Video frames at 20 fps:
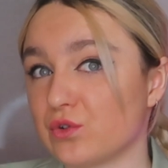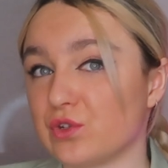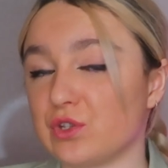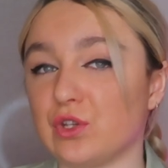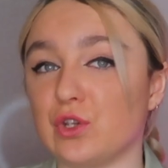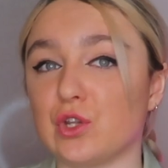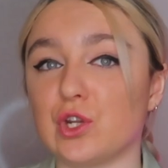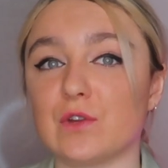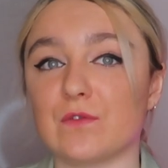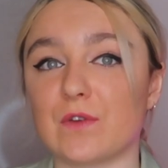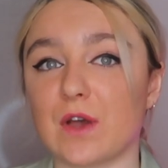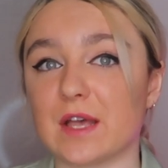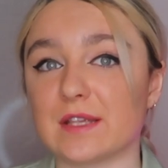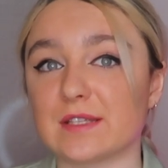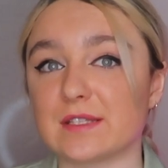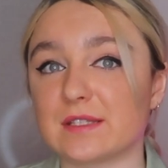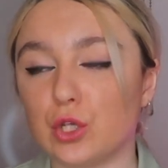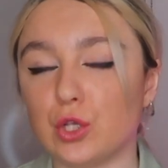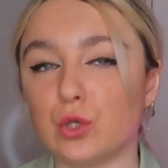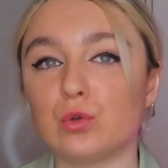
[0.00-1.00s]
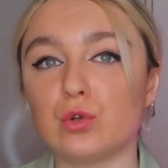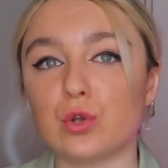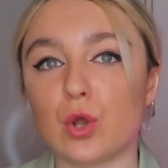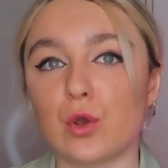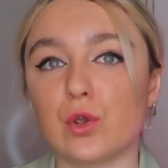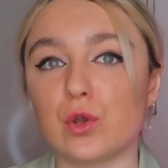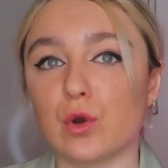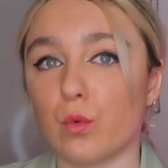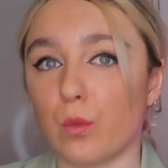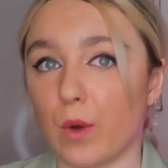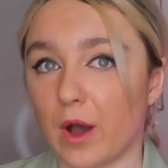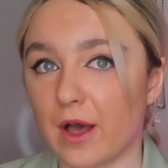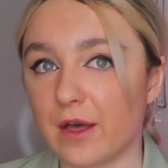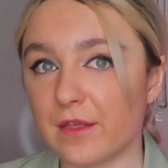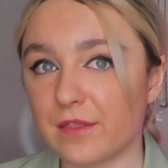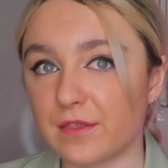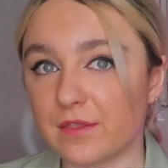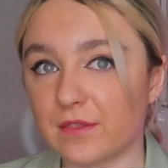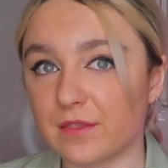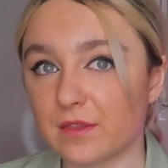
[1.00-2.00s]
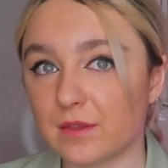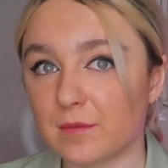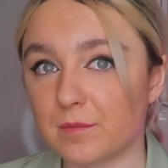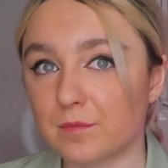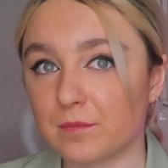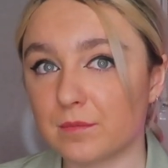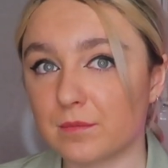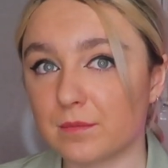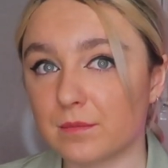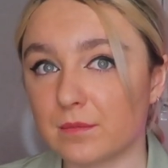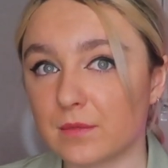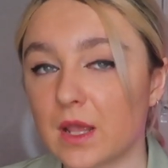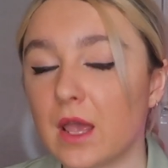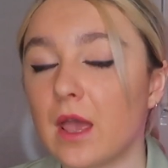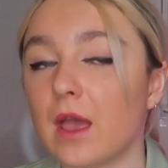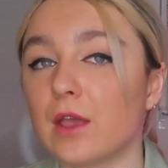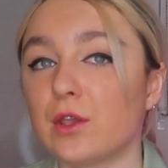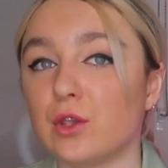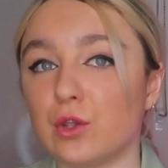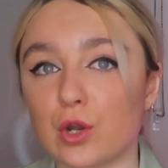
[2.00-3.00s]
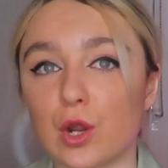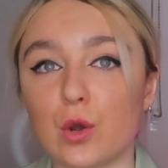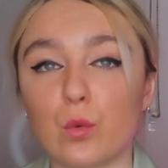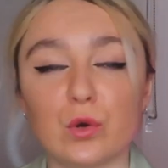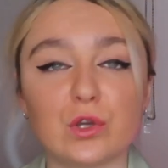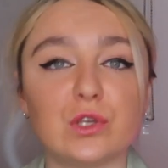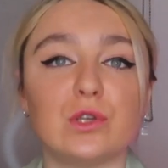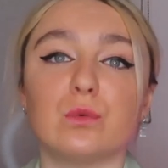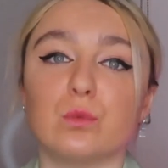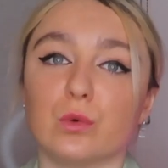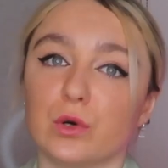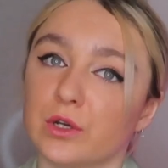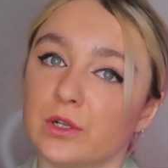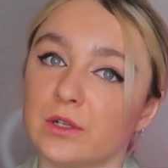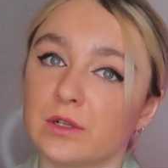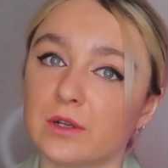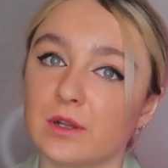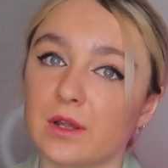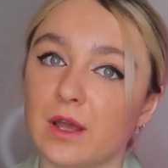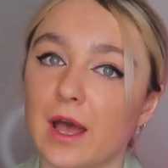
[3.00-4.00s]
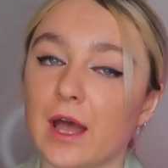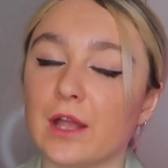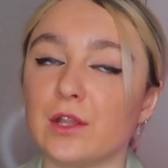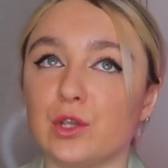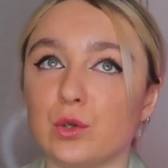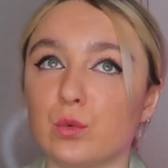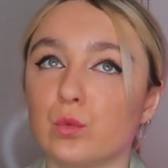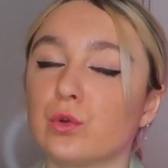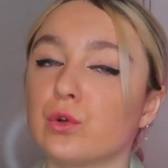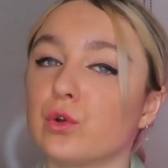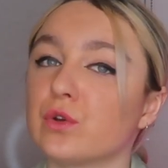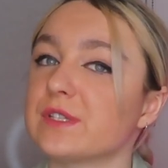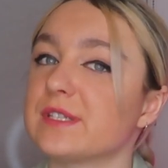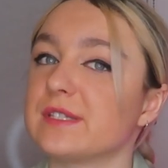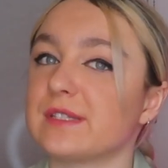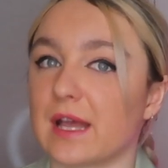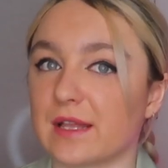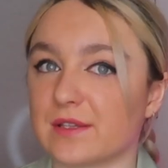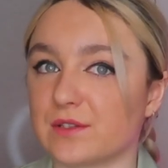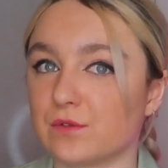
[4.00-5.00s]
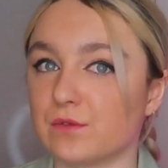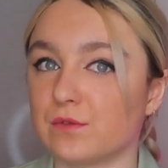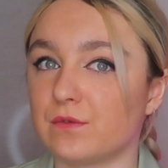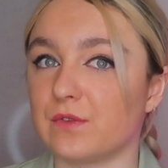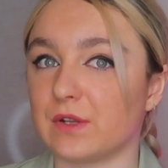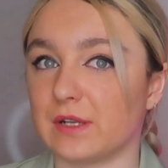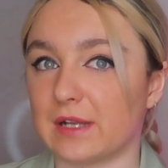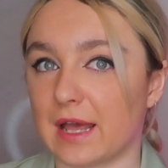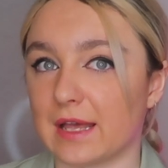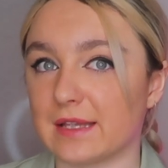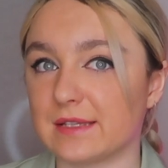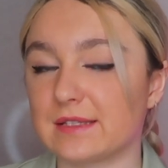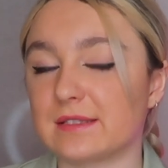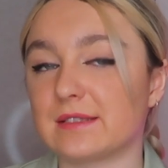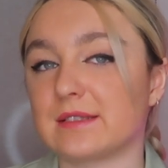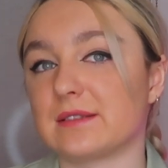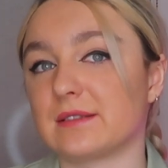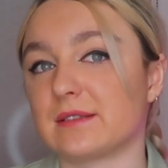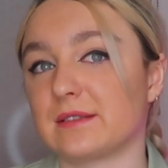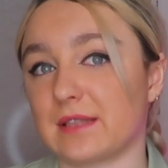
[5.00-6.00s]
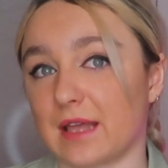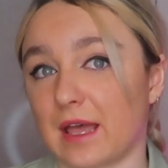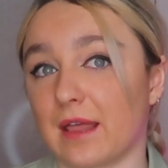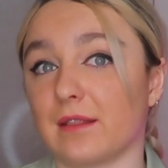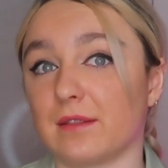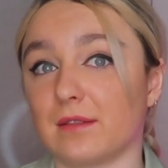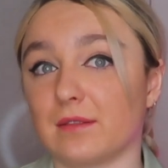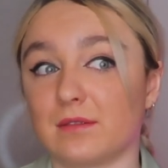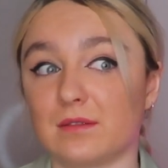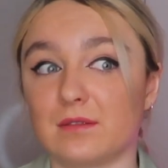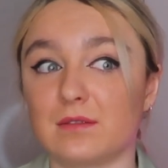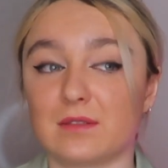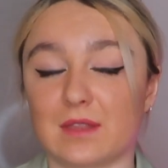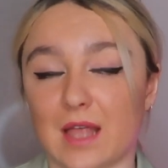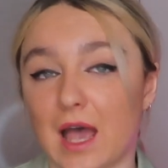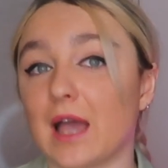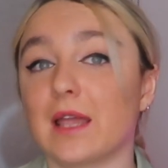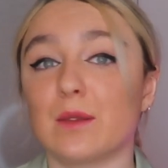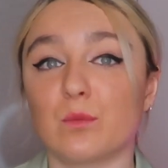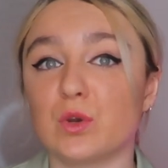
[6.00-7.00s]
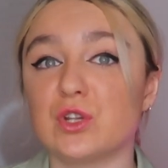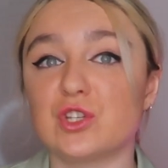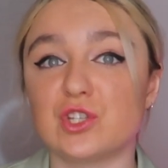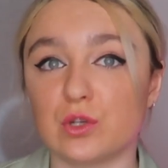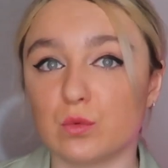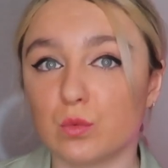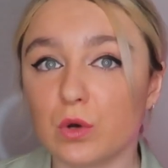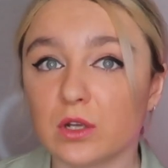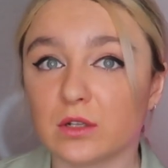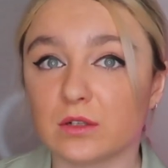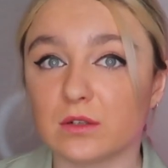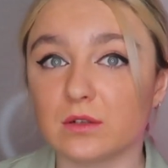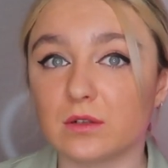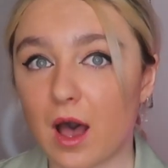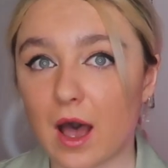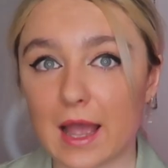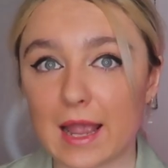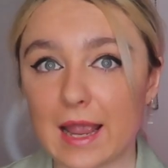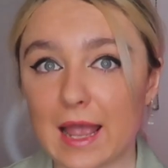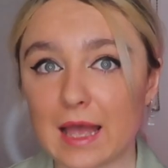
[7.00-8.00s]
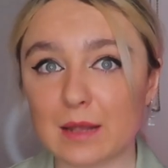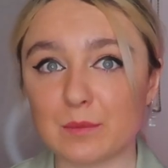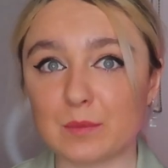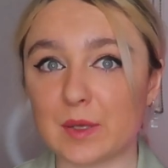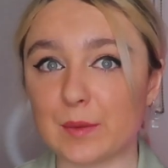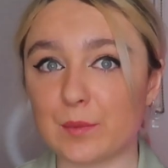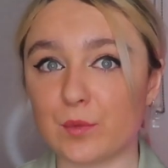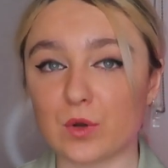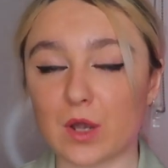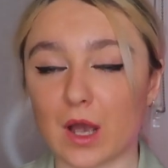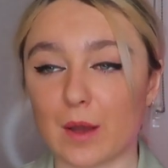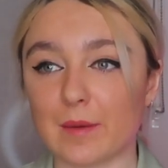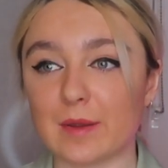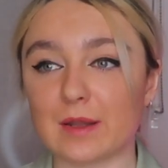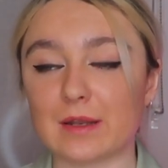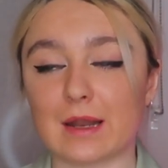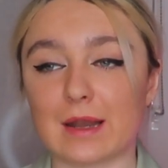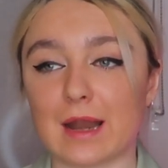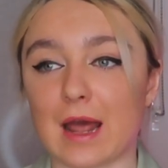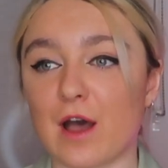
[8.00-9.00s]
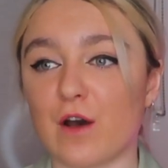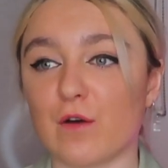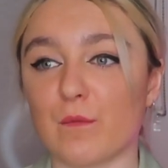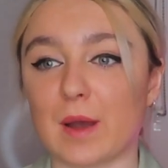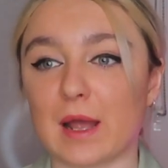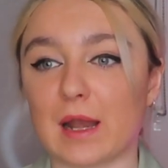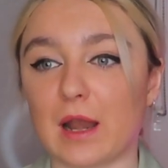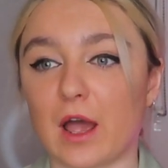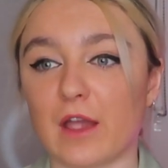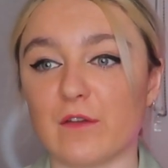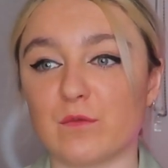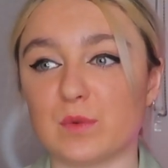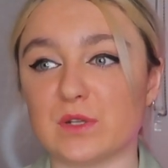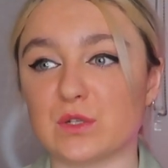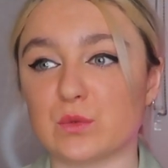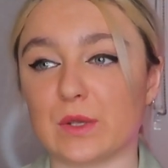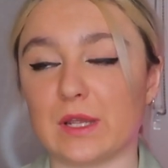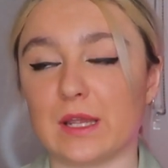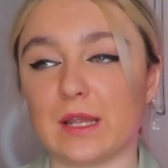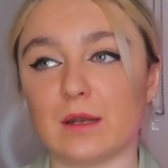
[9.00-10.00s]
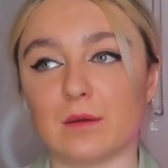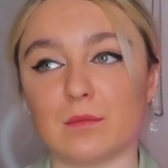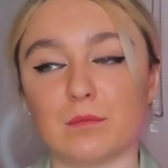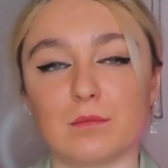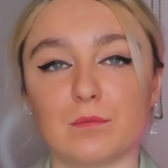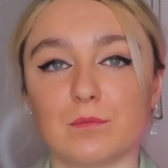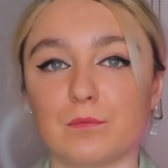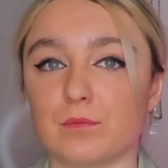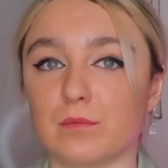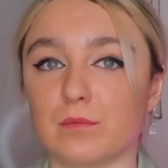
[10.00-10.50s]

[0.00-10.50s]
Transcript: to the universe. You know your worth, you know what you want, and you will not settle for less than that in which you want. I had people come in and out of my life between